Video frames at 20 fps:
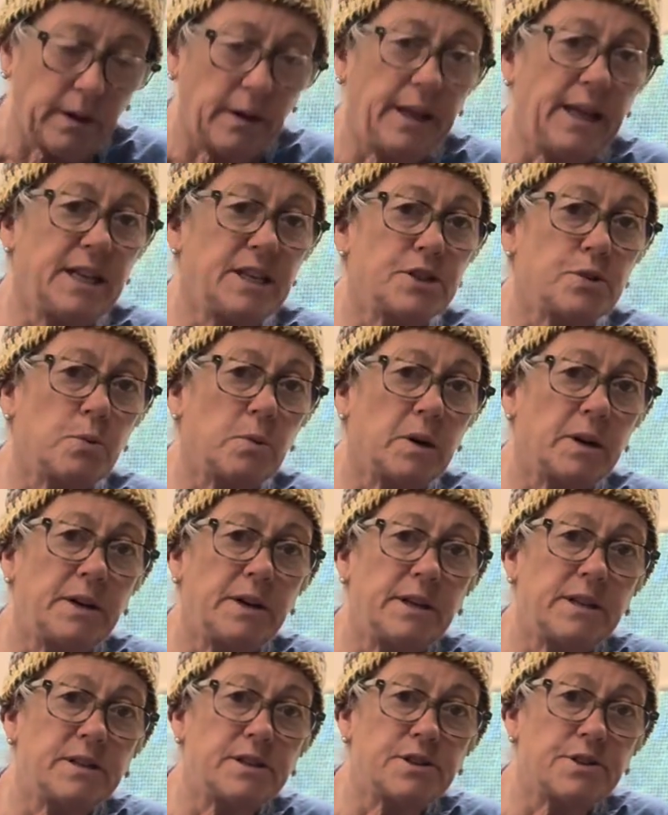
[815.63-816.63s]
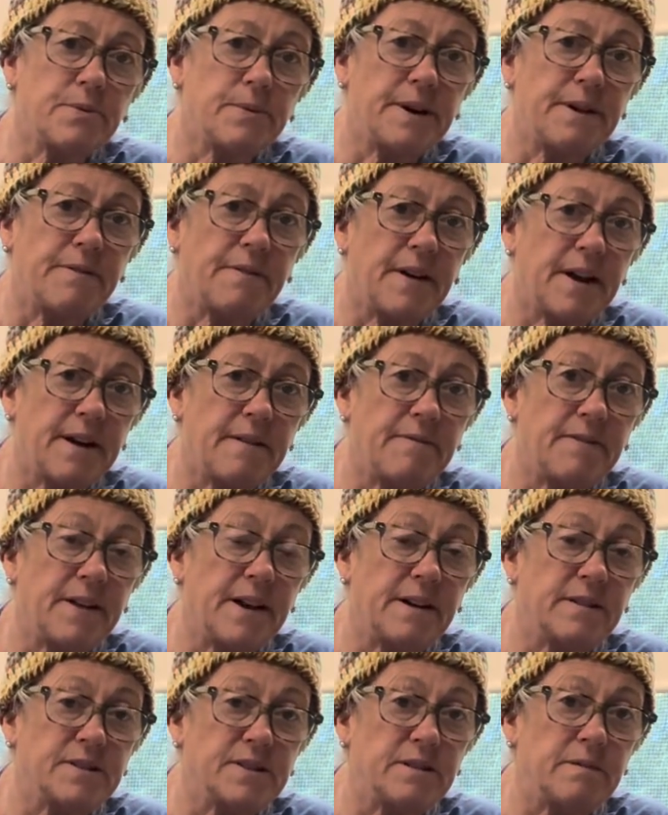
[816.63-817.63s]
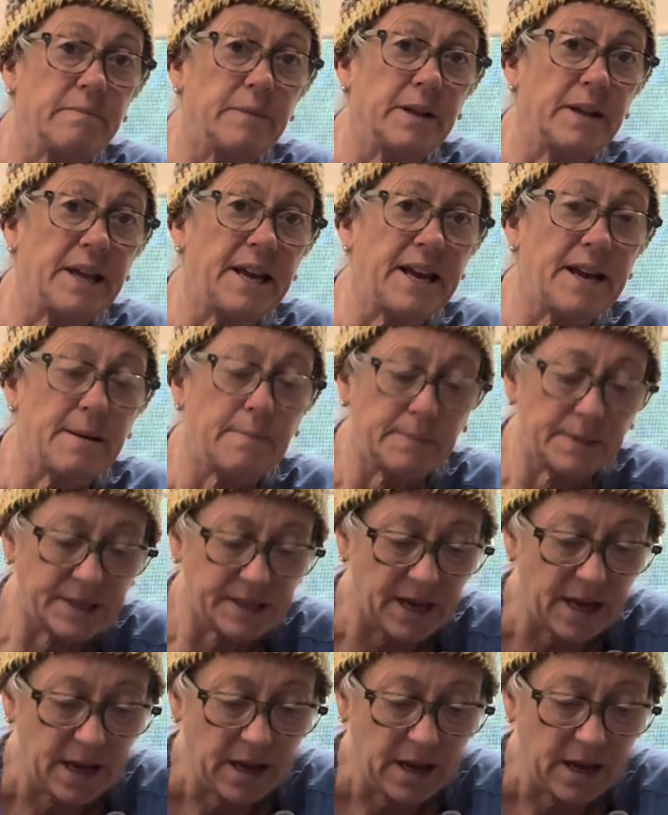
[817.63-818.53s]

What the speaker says: Each one is 25,000 milliamps,